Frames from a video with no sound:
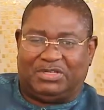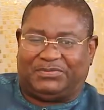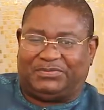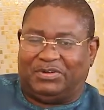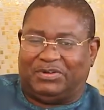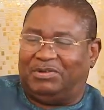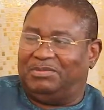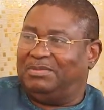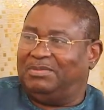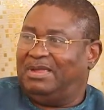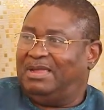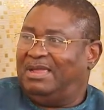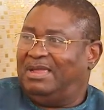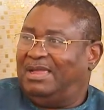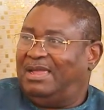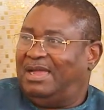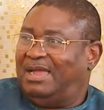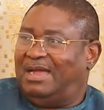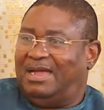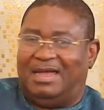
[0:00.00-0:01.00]
was from
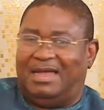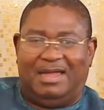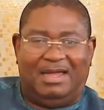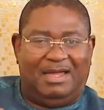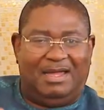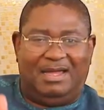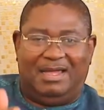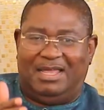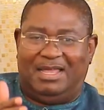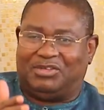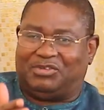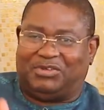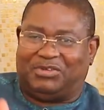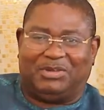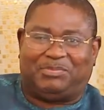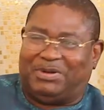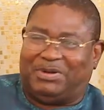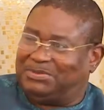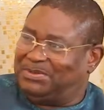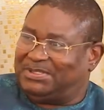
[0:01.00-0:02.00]
a
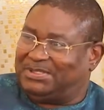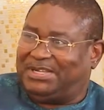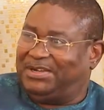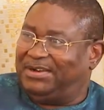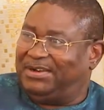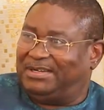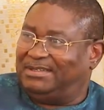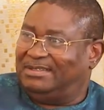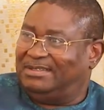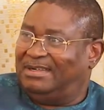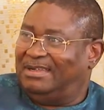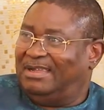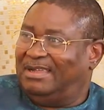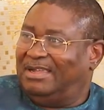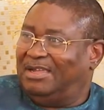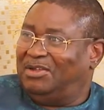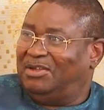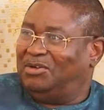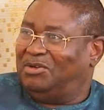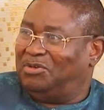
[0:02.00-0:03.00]
strict Presbyterian,
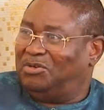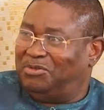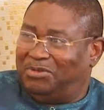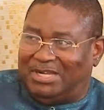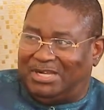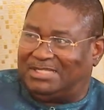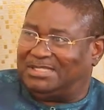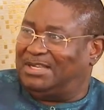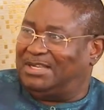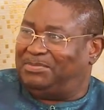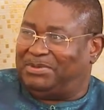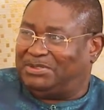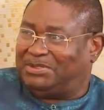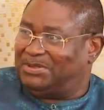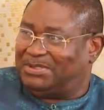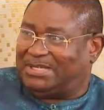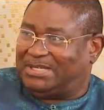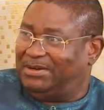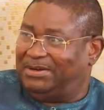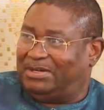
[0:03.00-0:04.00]
you know, raised in a
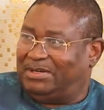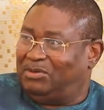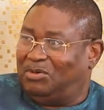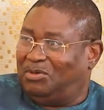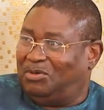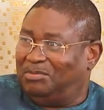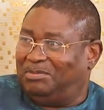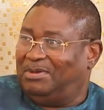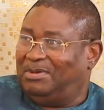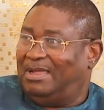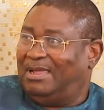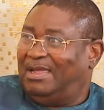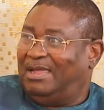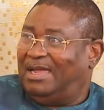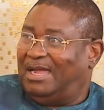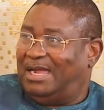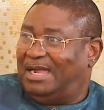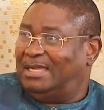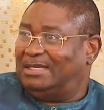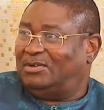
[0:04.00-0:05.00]
Presbyterian home.
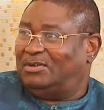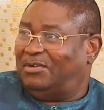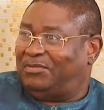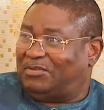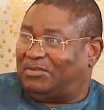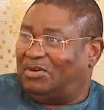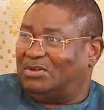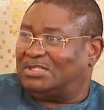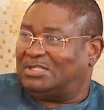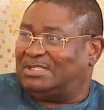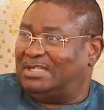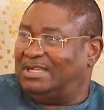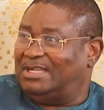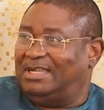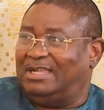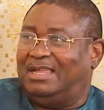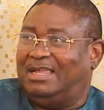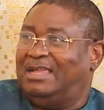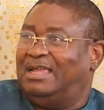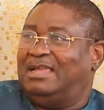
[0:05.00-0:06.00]
And of course,
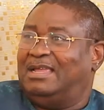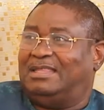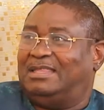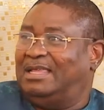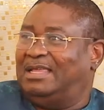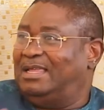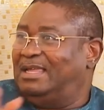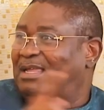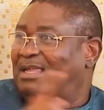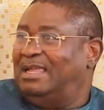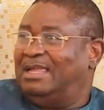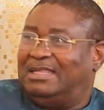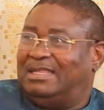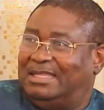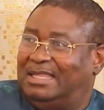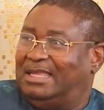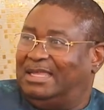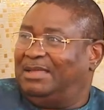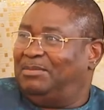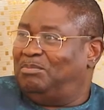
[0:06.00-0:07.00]
they
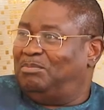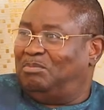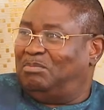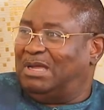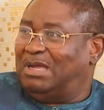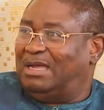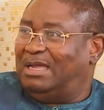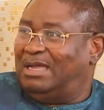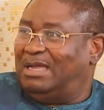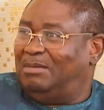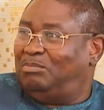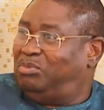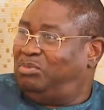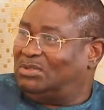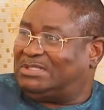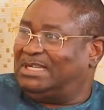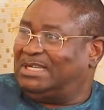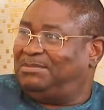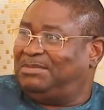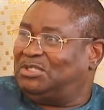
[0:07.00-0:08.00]

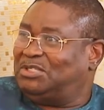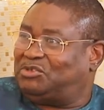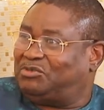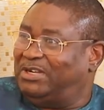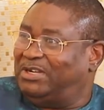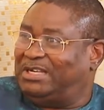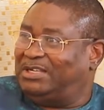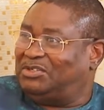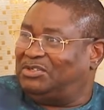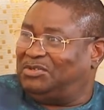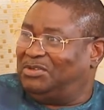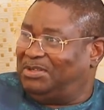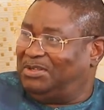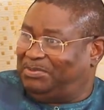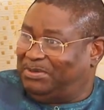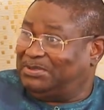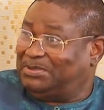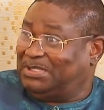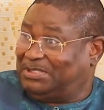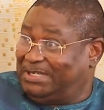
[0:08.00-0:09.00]
booted me straight into the
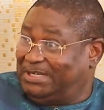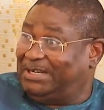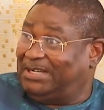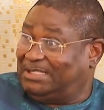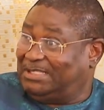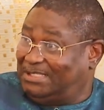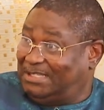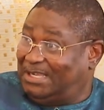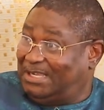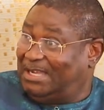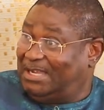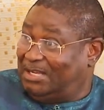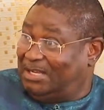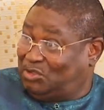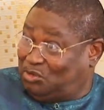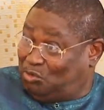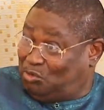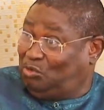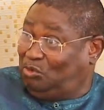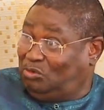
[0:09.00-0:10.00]
Presbyterian
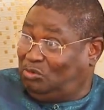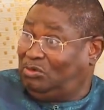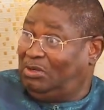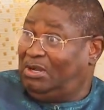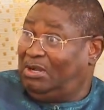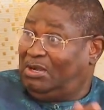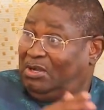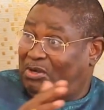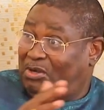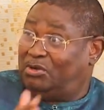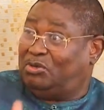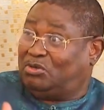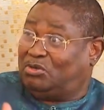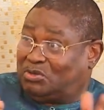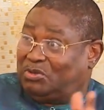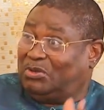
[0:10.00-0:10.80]
school, you know,